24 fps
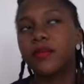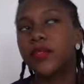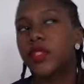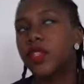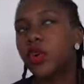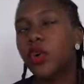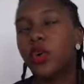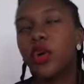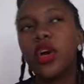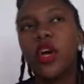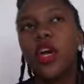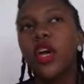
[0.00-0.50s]

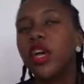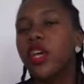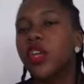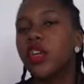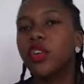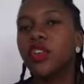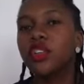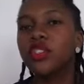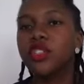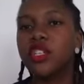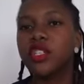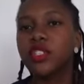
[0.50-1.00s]
So
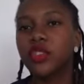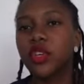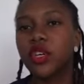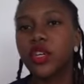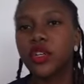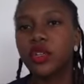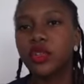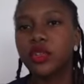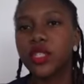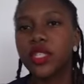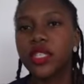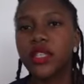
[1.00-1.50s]
you're not just going
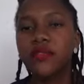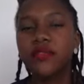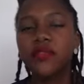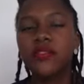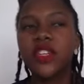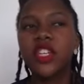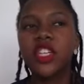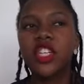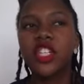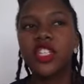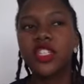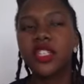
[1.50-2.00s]
to
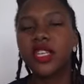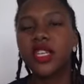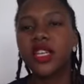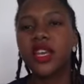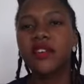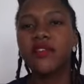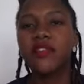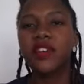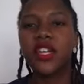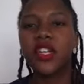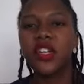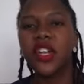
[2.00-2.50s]
finish senior
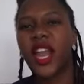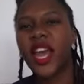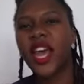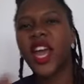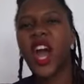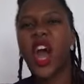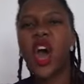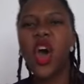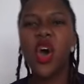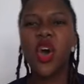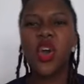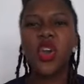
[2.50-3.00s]
4 and you're like,
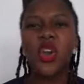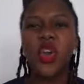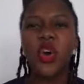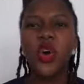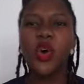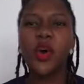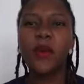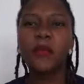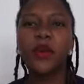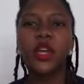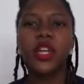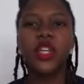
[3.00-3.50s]
oh
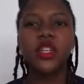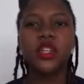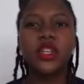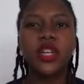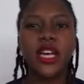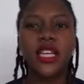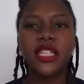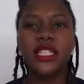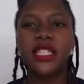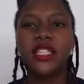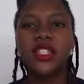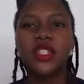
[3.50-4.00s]
no, I'm going to
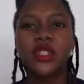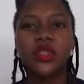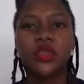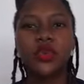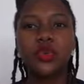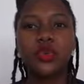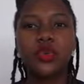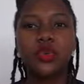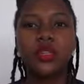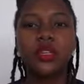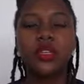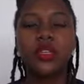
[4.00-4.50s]
nursing
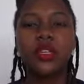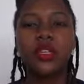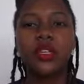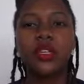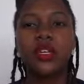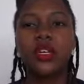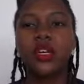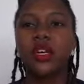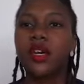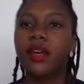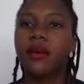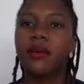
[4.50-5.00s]
school.
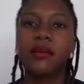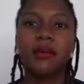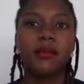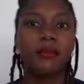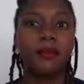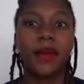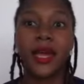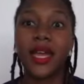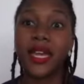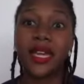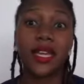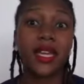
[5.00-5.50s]

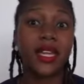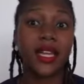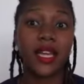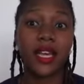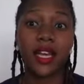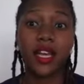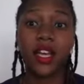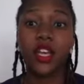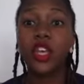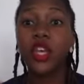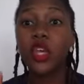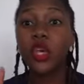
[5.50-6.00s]
My dear,
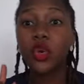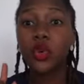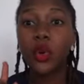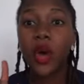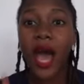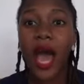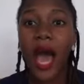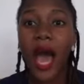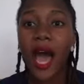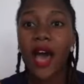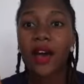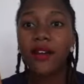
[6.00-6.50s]
you
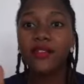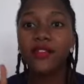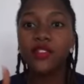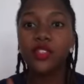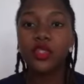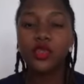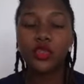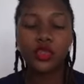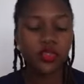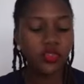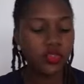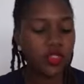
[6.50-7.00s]
have
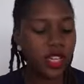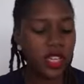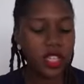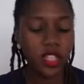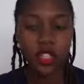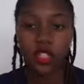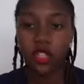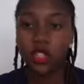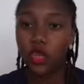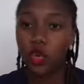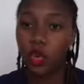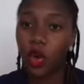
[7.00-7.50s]
to
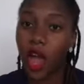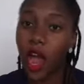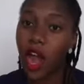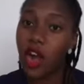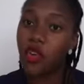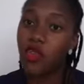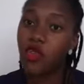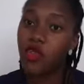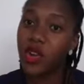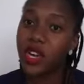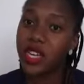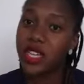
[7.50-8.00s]
first do a
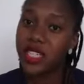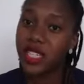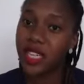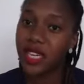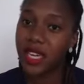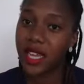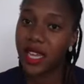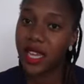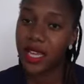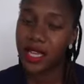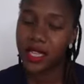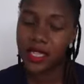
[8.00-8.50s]

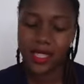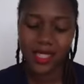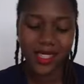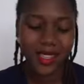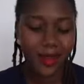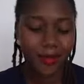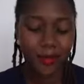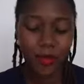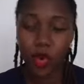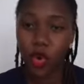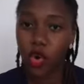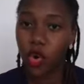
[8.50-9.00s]
written
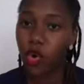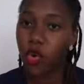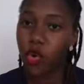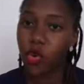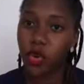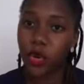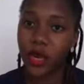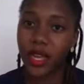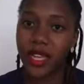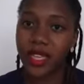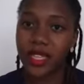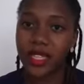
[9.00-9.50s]
exam,
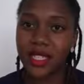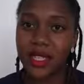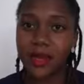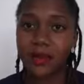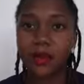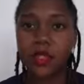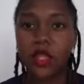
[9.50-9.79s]
oral exam.